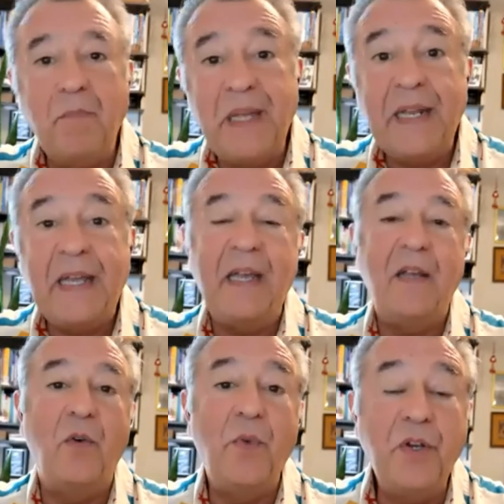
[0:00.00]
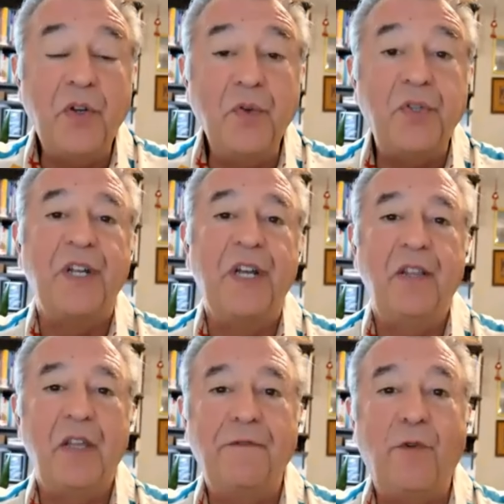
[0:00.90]
mitigate or reduce
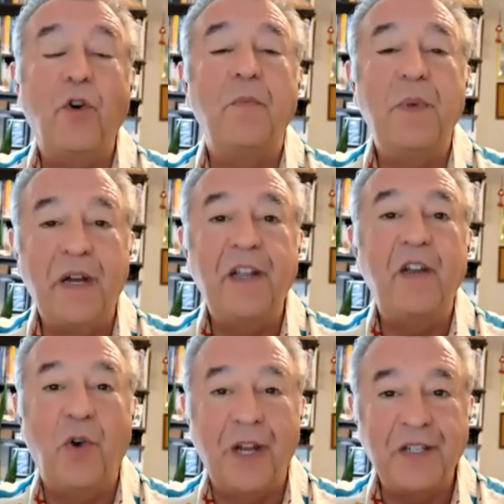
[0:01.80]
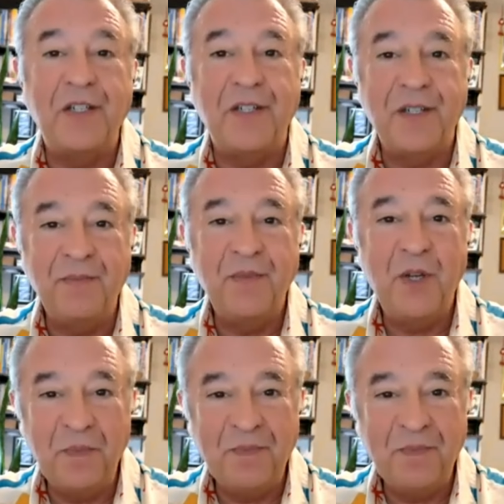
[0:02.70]
the affordability crisis. No?